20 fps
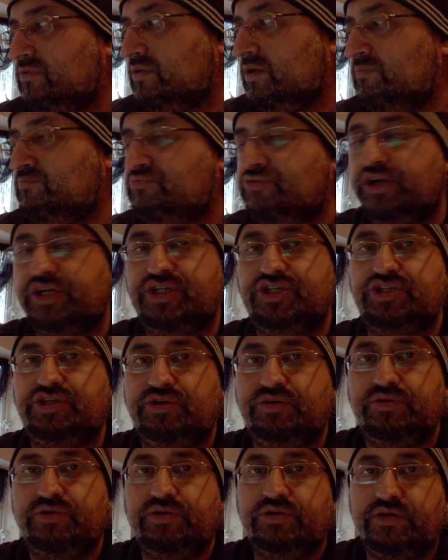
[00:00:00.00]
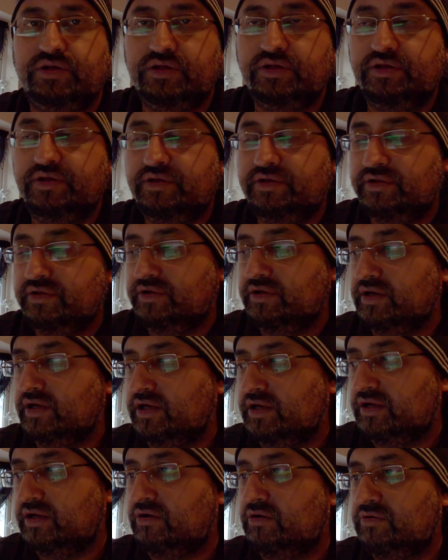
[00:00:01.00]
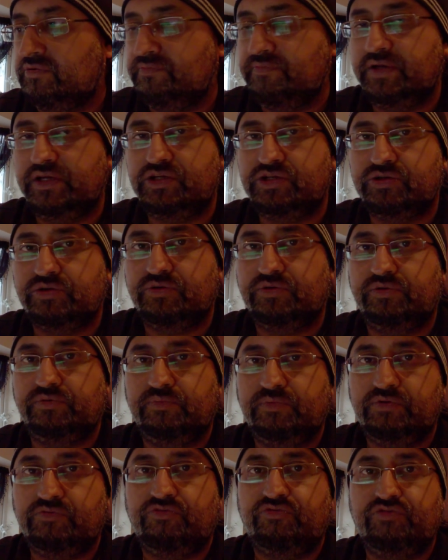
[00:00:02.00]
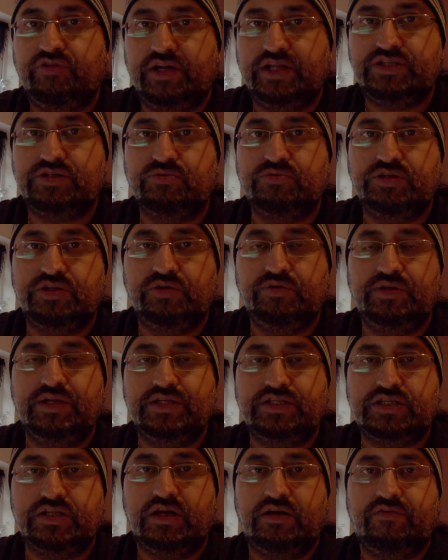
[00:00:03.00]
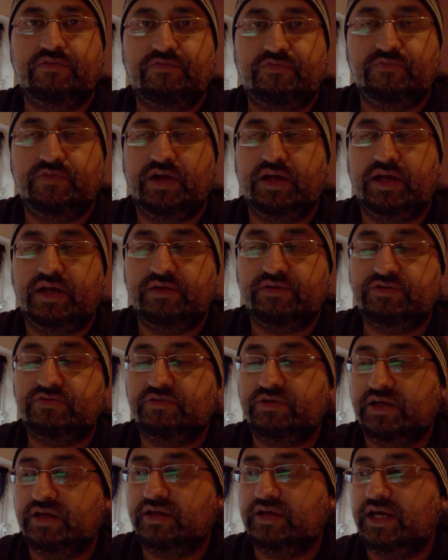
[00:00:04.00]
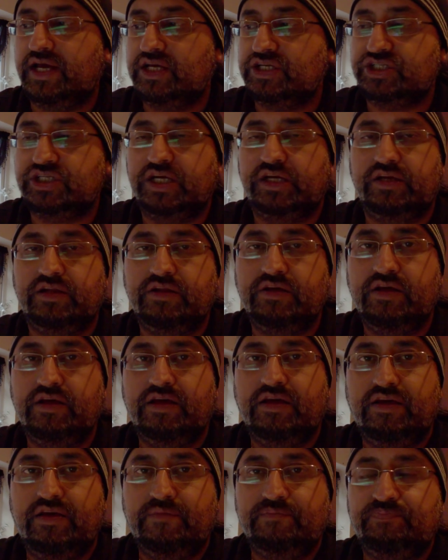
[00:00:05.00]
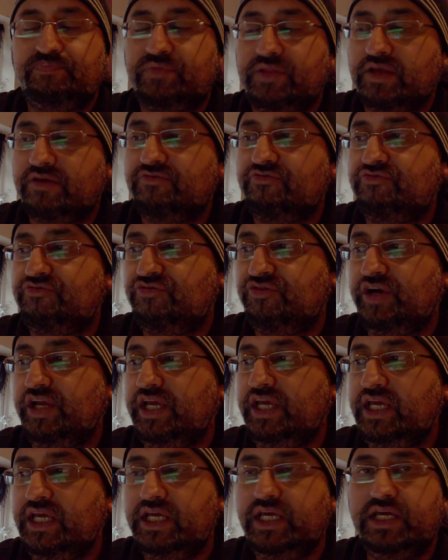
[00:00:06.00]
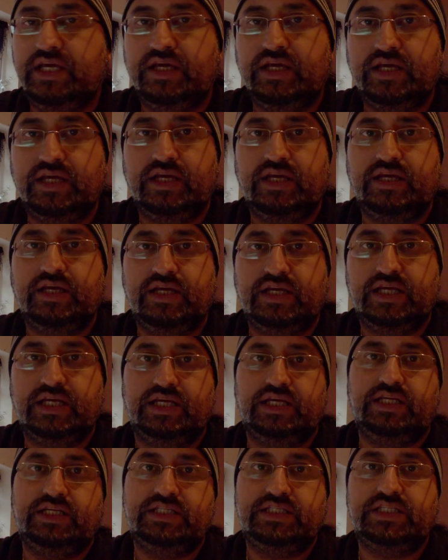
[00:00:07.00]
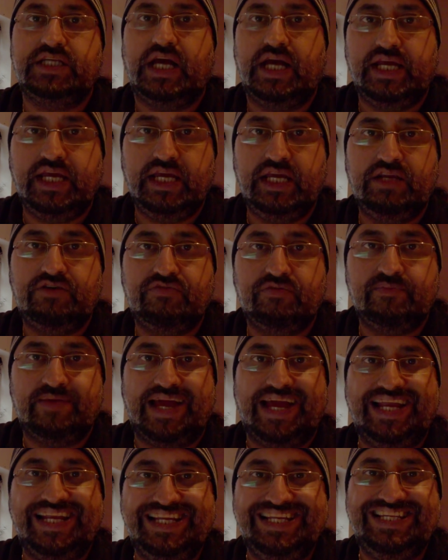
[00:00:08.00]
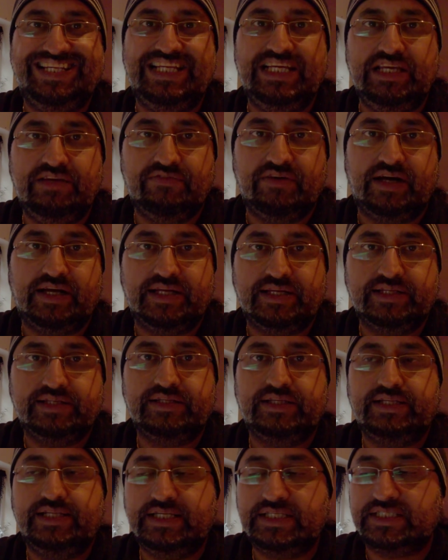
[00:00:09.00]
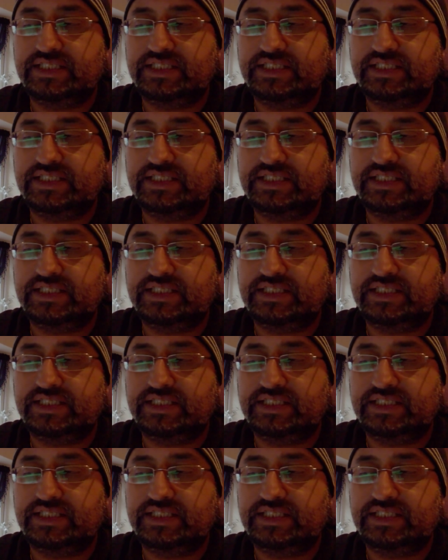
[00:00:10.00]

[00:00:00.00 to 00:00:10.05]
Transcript: oppress you. And I'll make sure let's start hashtagging free Saeed from Ali Diva. Let's